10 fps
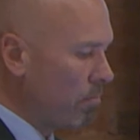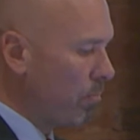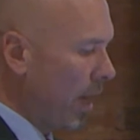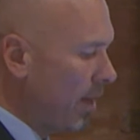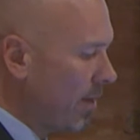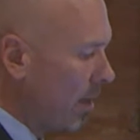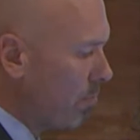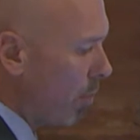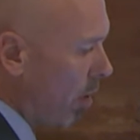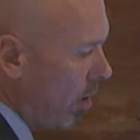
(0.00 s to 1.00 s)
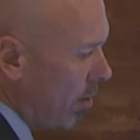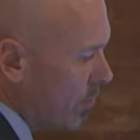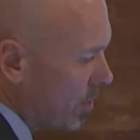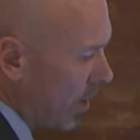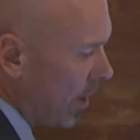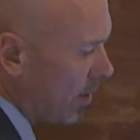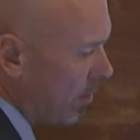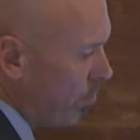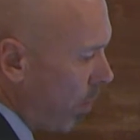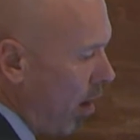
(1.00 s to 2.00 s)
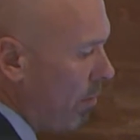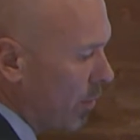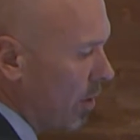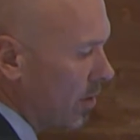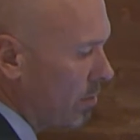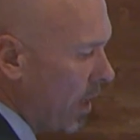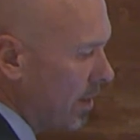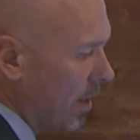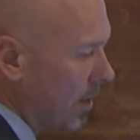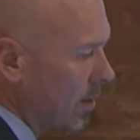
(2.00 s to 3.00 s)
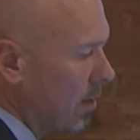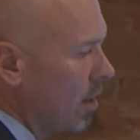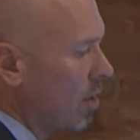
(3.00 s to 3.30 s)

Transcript: bathing bombs and balm cosmetics.